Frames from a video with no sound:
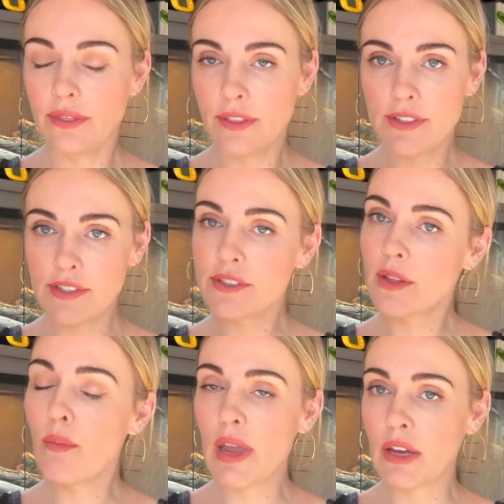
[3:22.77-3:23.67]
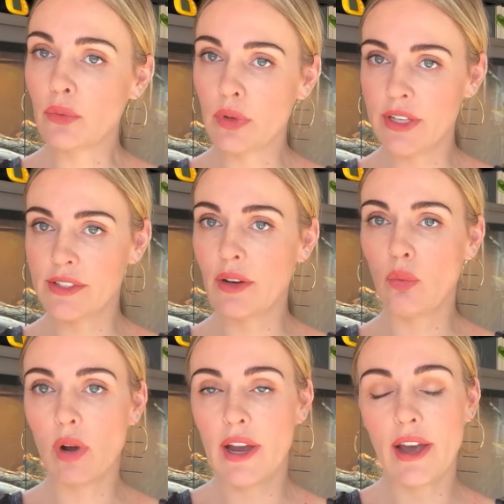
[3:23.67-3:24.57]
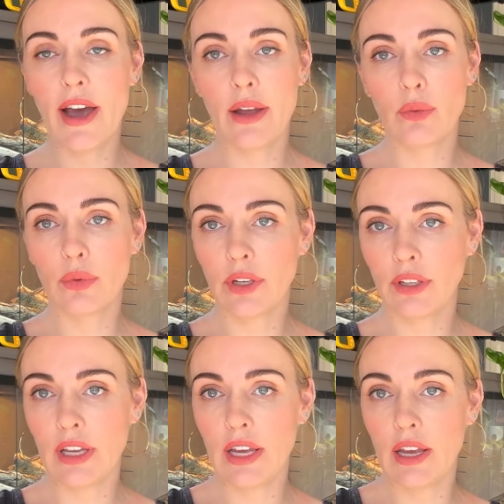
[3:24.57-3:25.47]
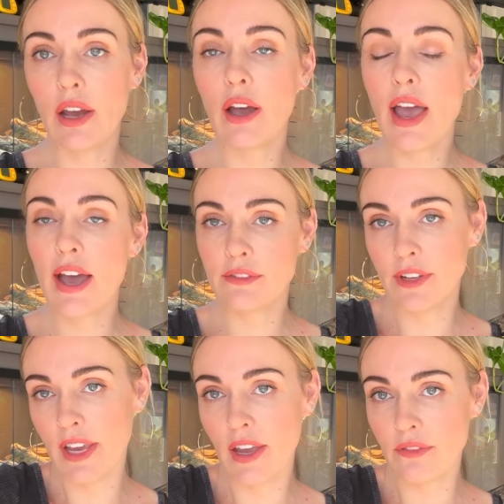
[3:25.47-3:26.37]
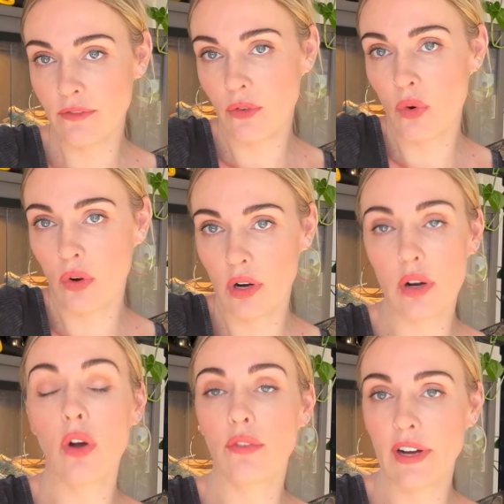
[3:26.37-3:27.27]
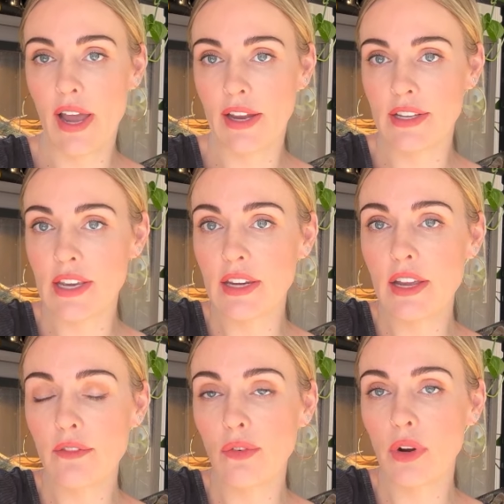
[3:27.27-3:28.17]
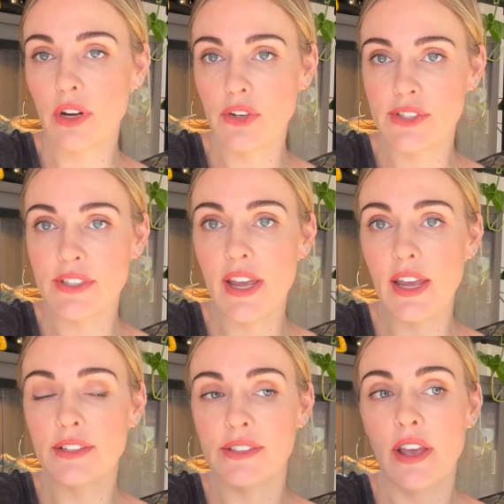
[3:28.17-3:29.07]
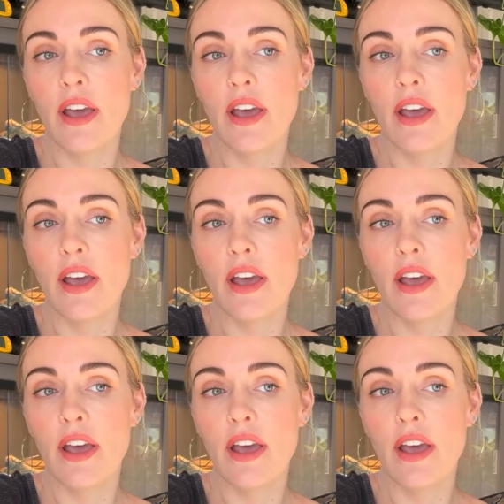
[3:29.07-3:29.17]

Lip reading: this is the main reason why I really advocate for overhead heating for your snakes,